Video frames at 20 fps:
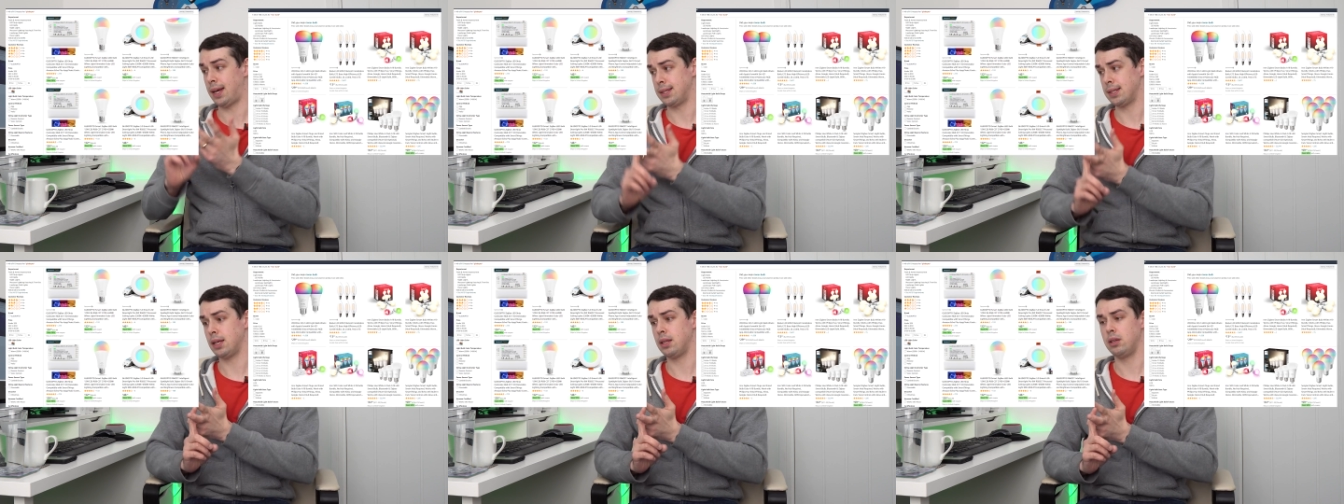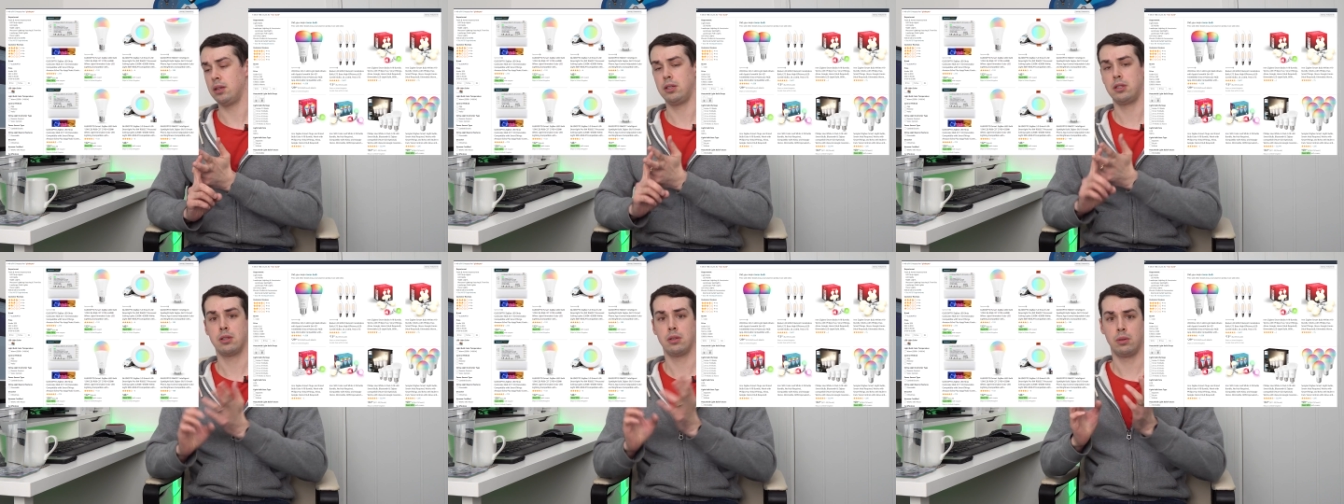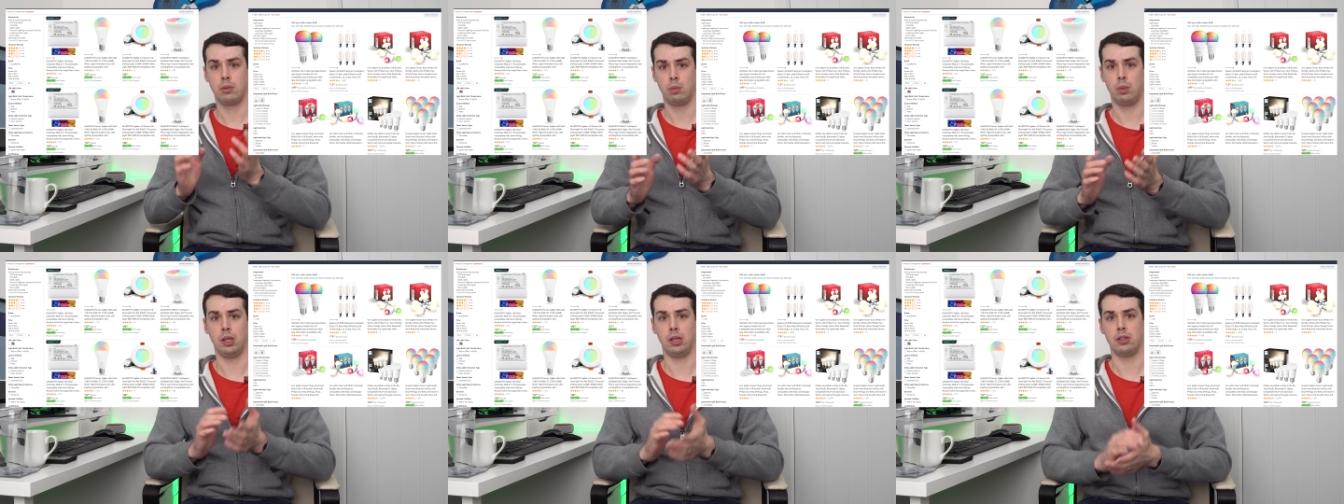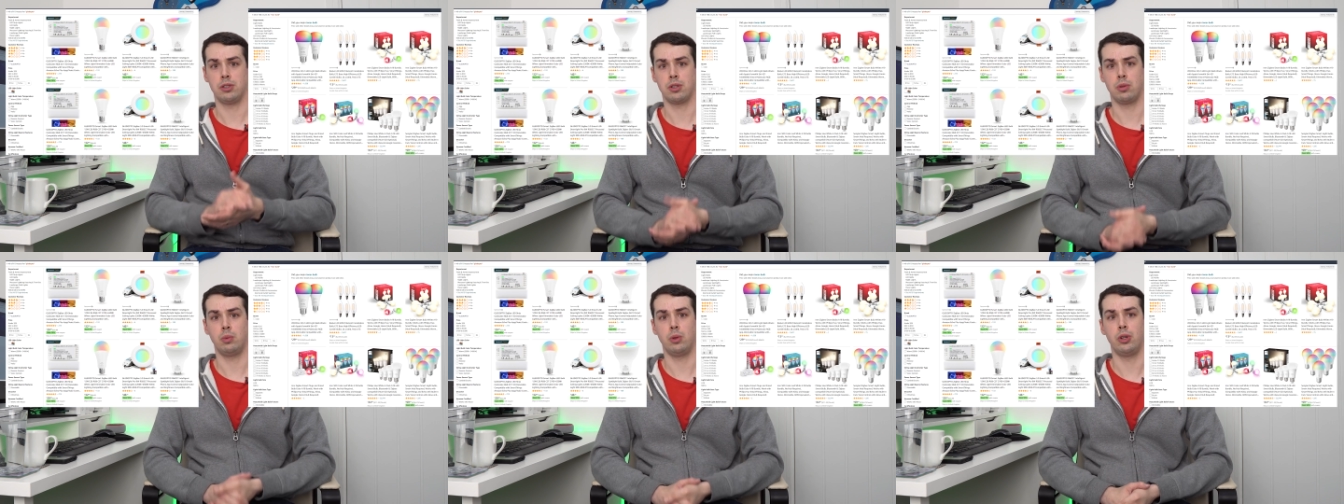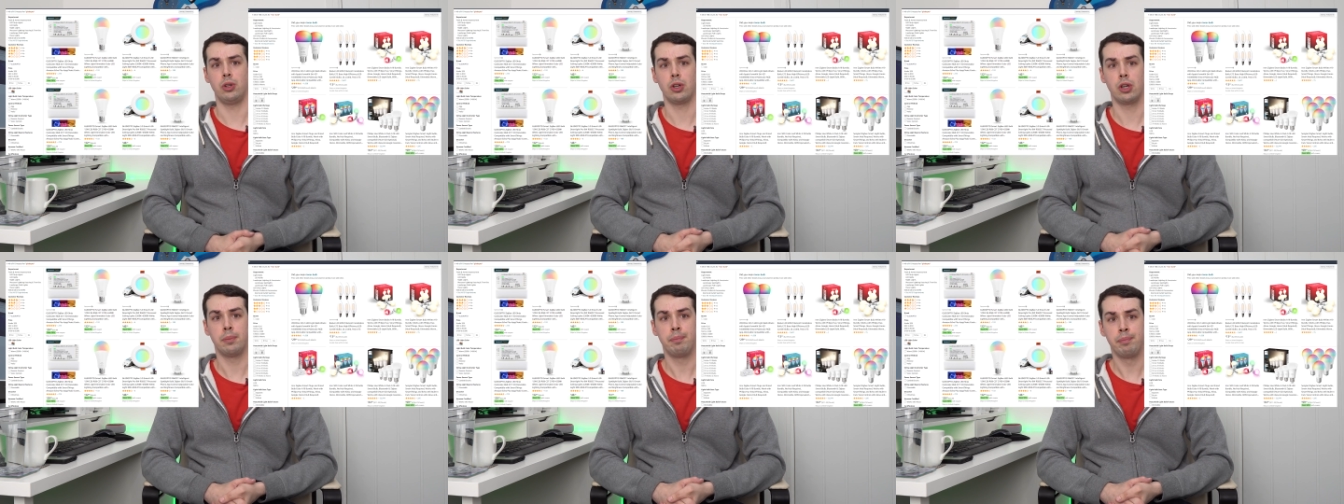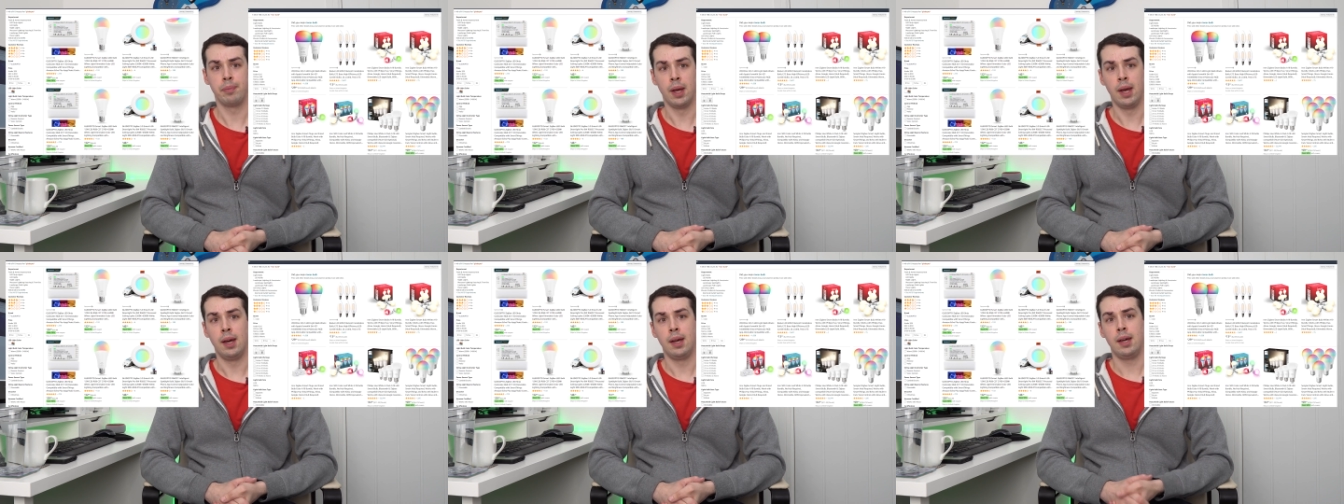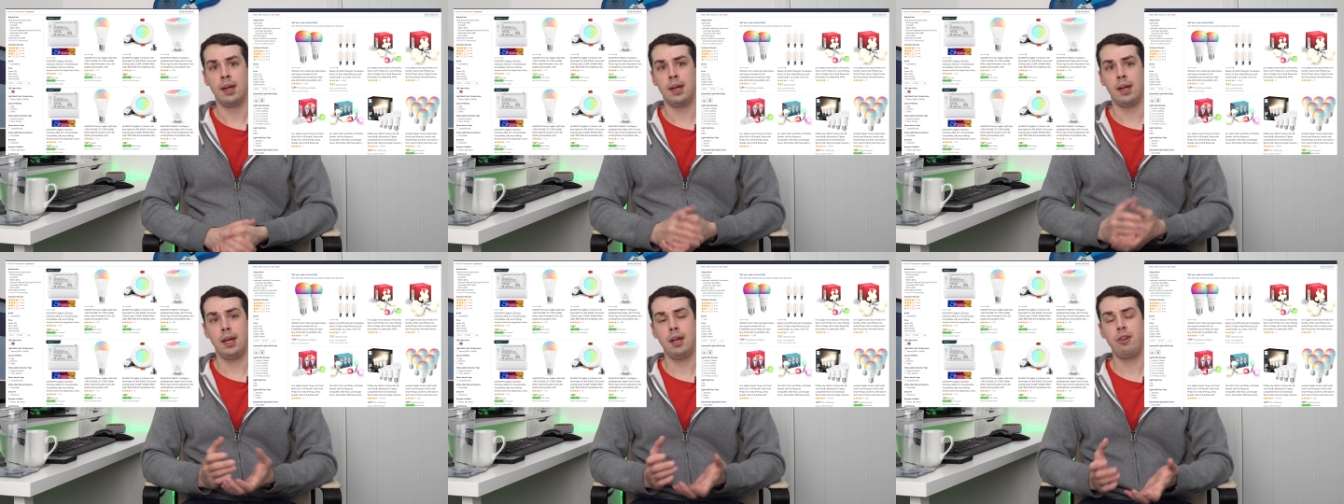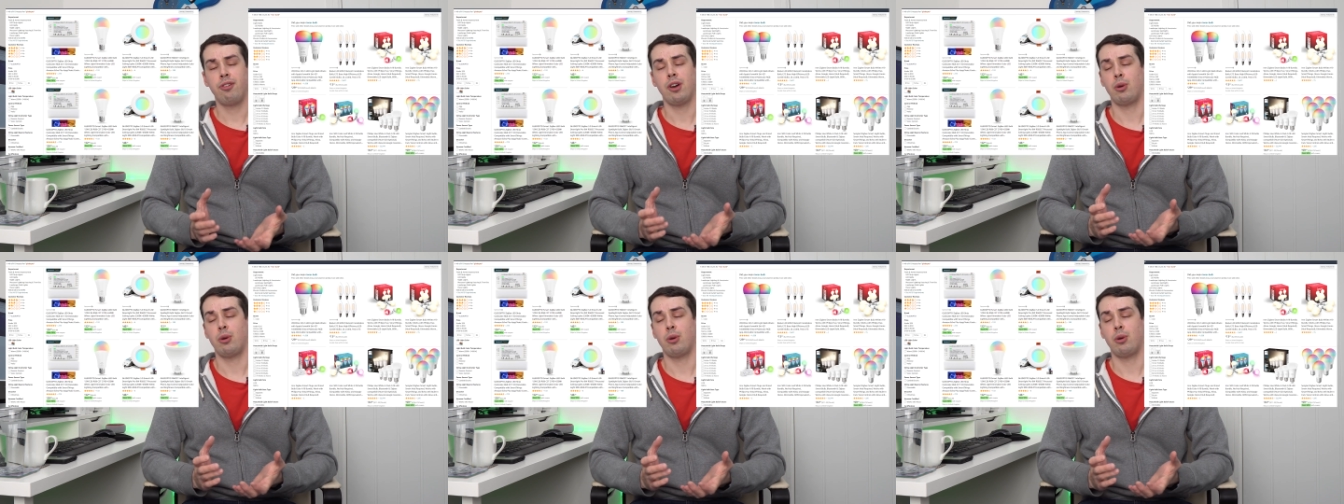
and others will also work. If